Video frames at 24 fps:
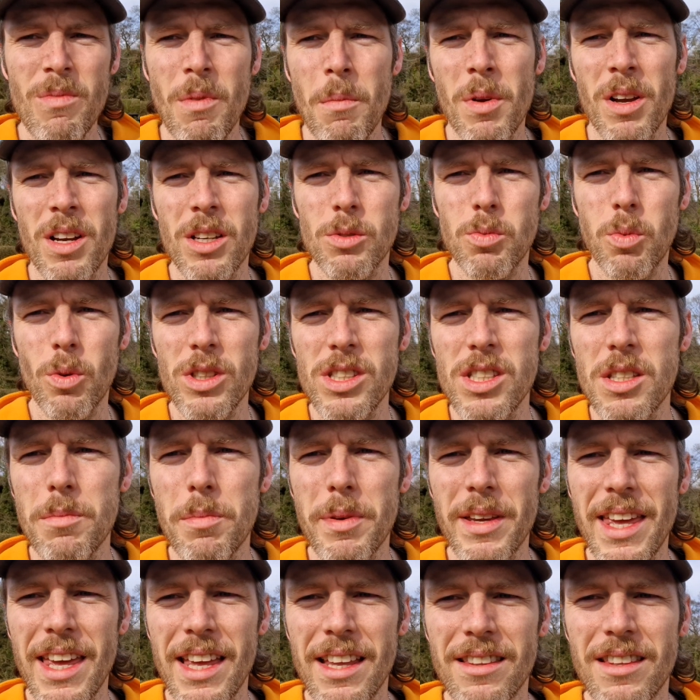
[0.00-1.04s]
Because once you
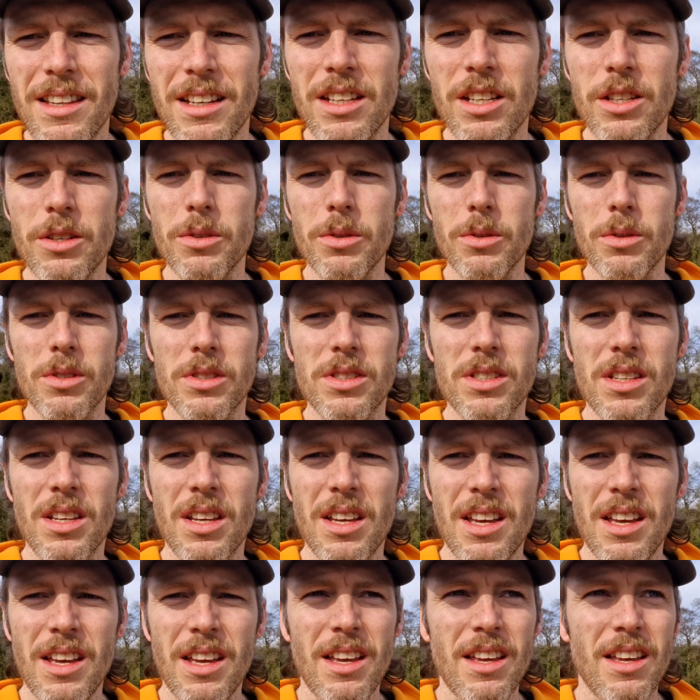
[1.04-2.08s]
begin to lose
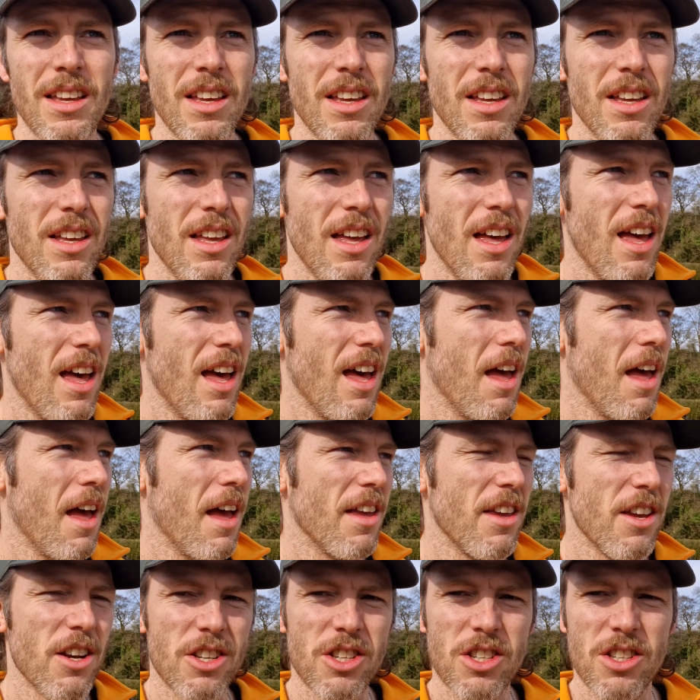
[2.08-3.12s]

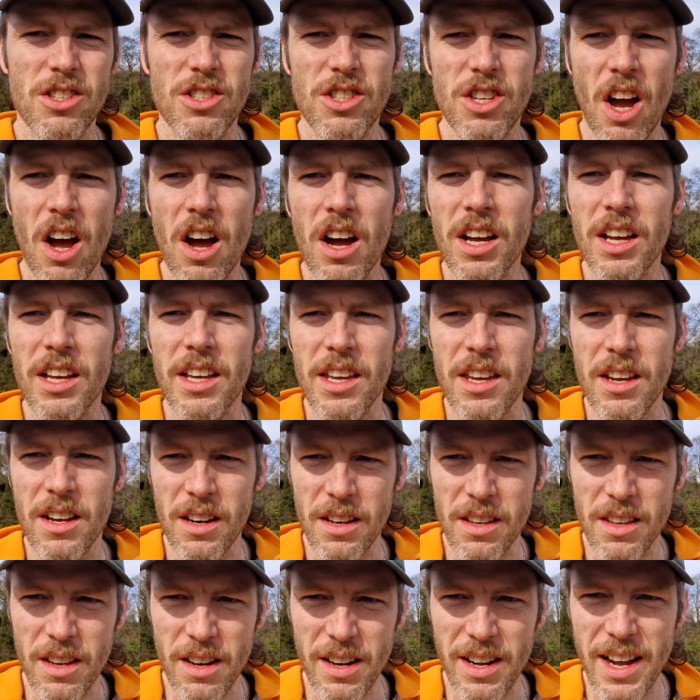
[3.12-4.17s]
your Tonga,
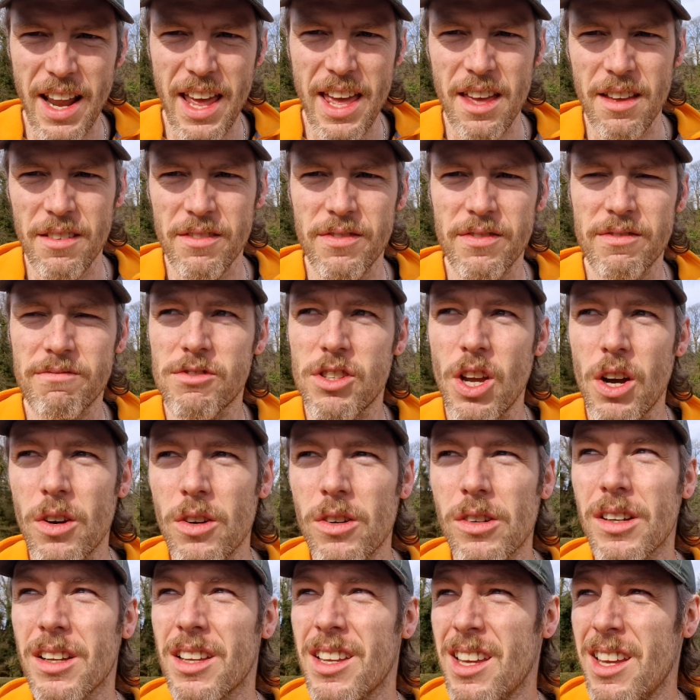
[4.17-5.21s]
your native
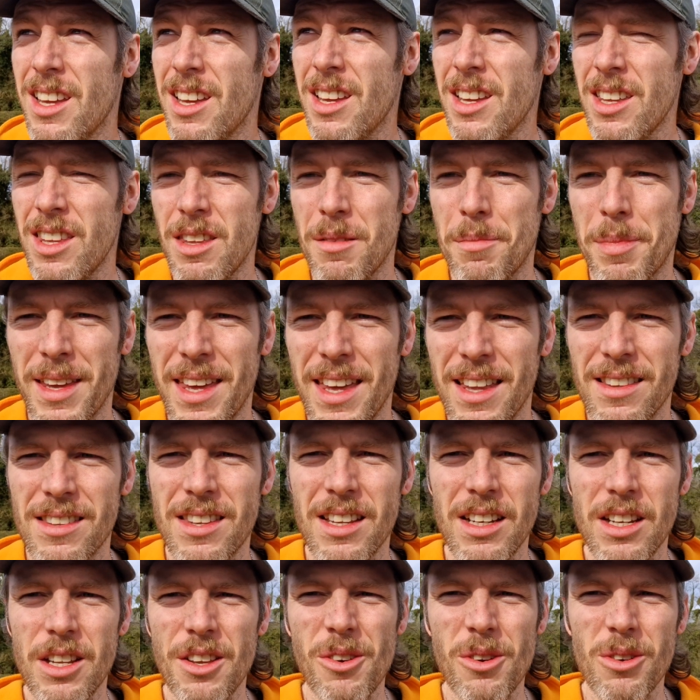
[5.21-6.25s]
tongue, you begin to
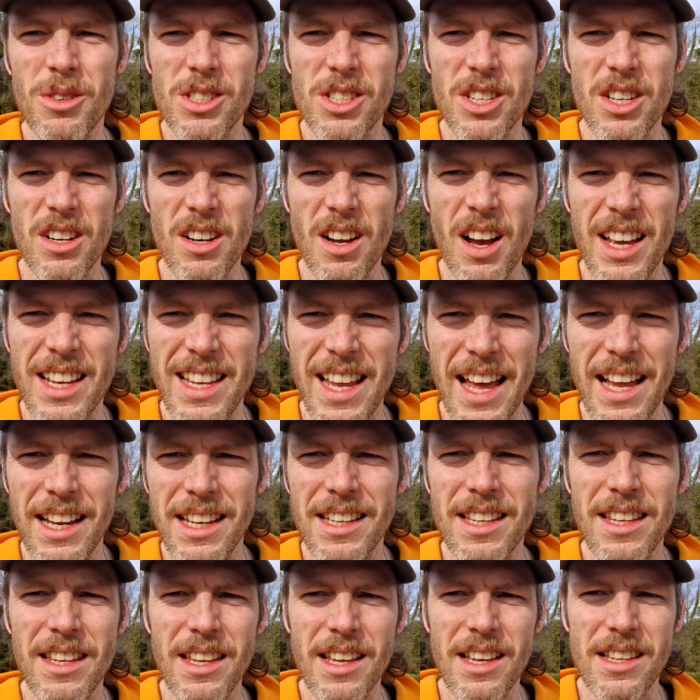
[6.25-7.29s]
lose your
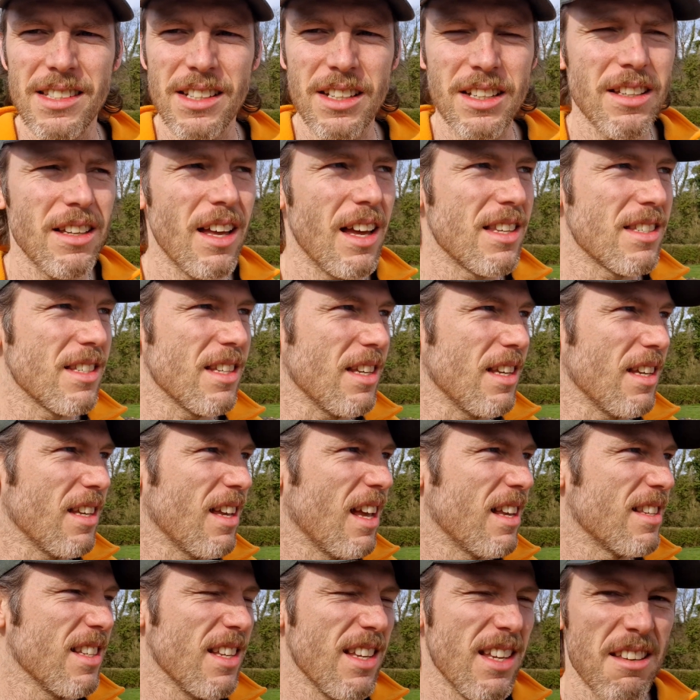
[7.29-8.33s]
identity as
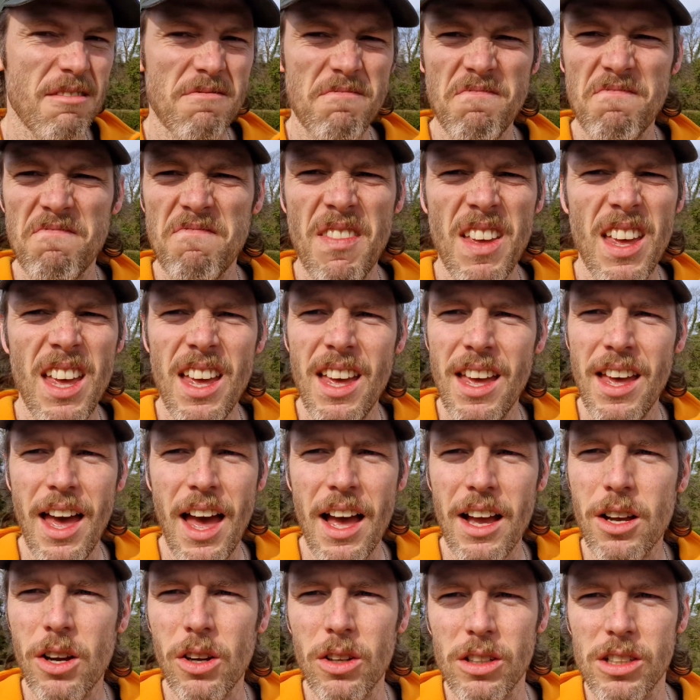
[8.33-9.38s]
a
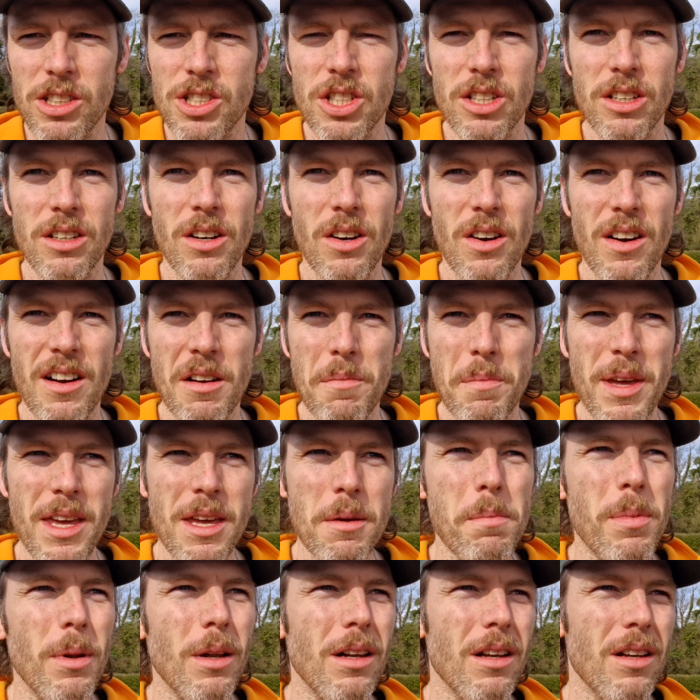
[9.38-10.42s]
culture or a
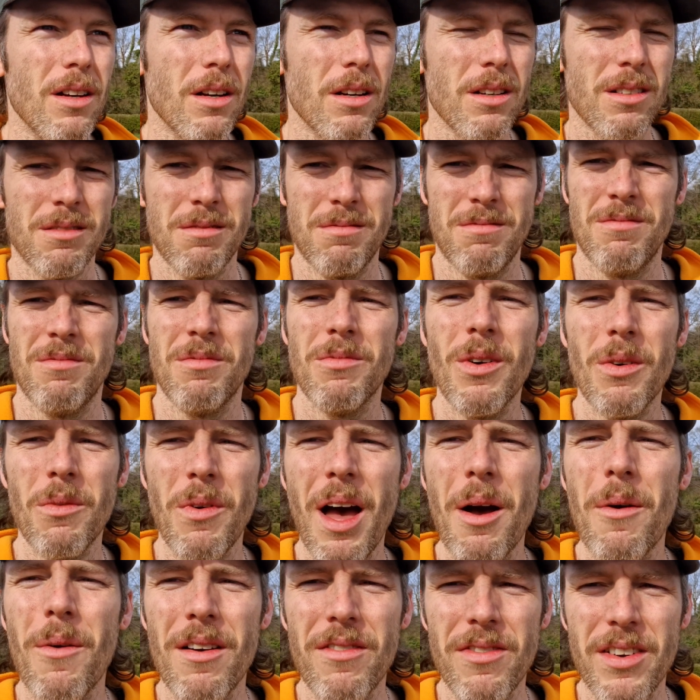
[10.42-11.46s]
people, or
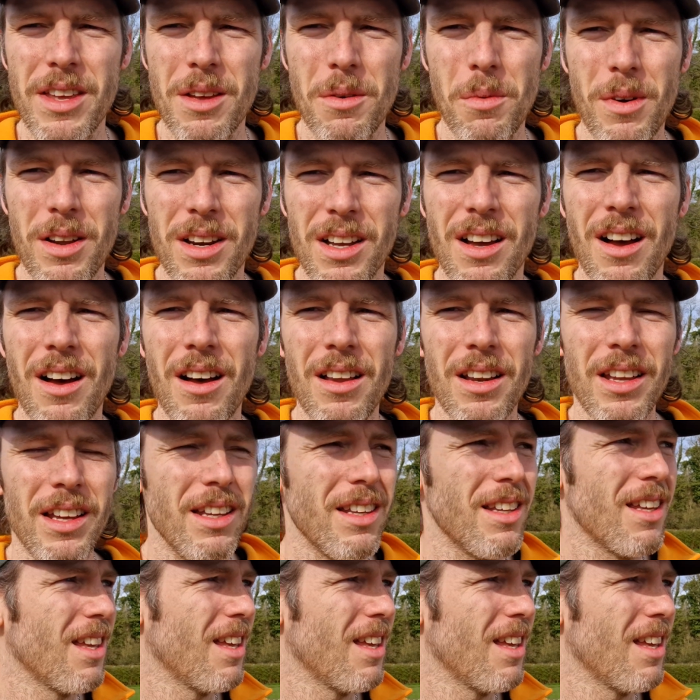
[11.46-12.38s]
however you want to call it.